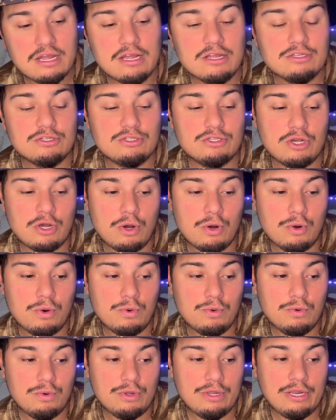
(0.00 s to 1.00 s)

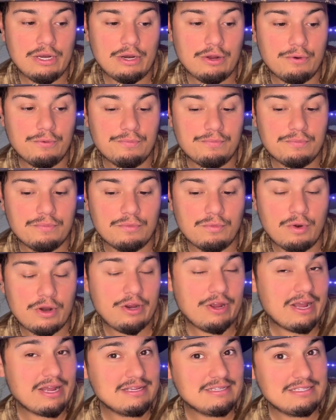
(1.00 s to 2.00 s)
So, you know, what do
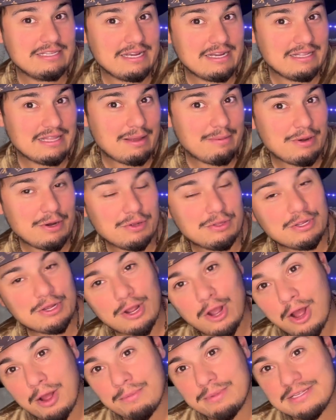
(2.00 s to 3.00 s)
you guys think? Let me know in the
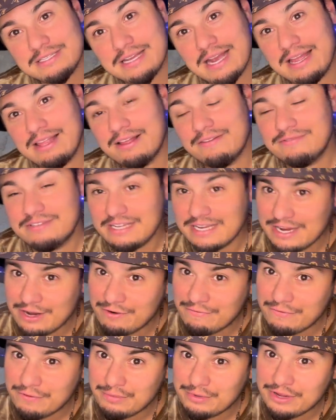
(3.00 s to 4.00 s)
comments. I love to hear
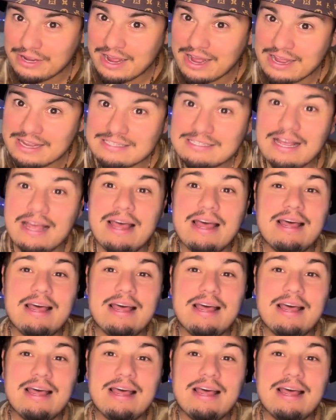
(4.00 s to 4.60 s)
from you guys.